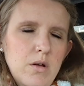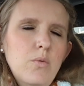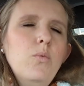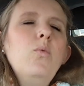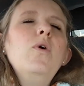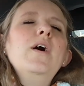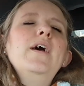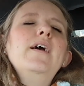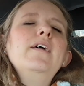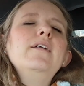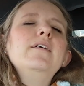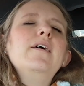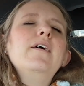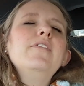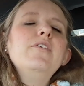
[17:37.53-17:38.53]
What
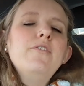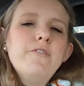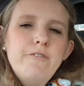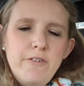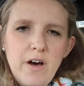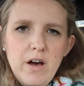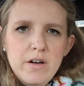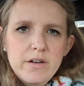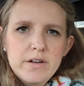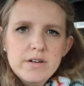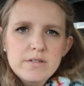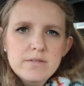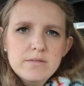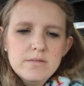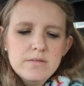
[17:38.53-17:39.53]
the fuck?
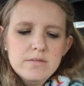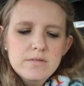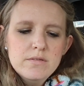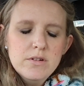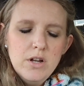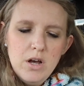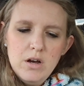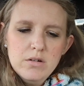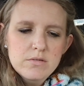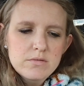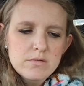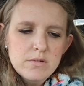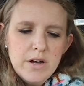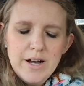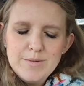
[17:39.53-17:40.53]
No,
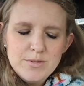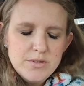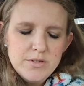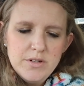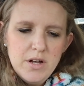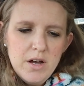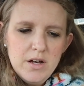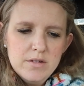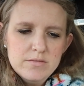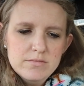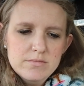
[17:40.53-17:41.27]
absolutely not.